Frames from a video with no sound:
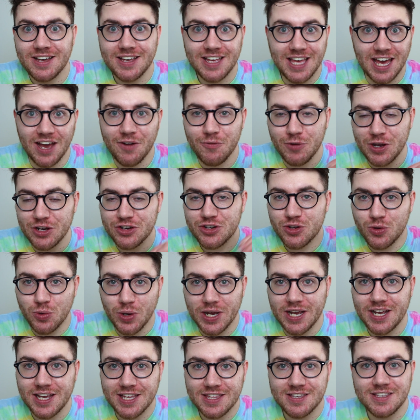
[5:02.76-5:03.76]
get rich
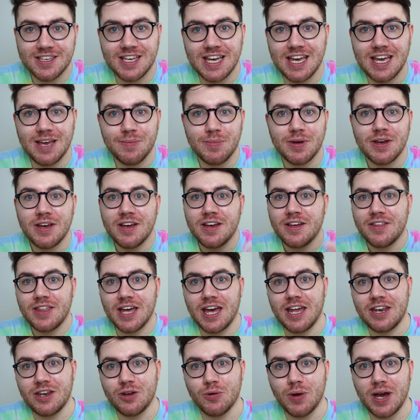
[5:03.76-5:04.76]
quick scheme,
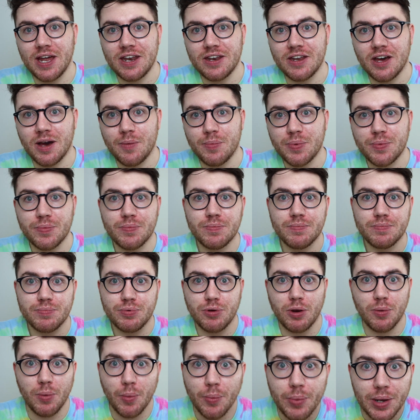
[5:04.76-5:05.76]
then you'll end up
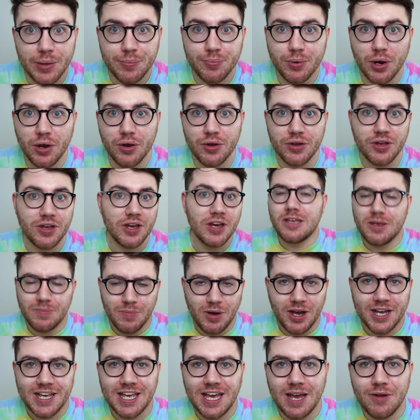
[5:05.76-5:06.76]
probably broke. You
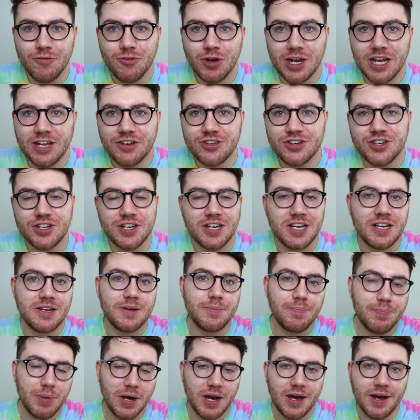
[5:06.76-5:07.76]
might get rich,
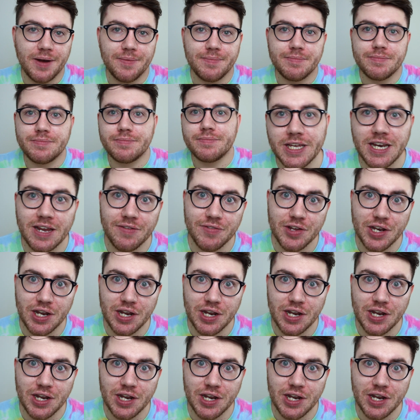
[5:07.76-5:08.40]
but you never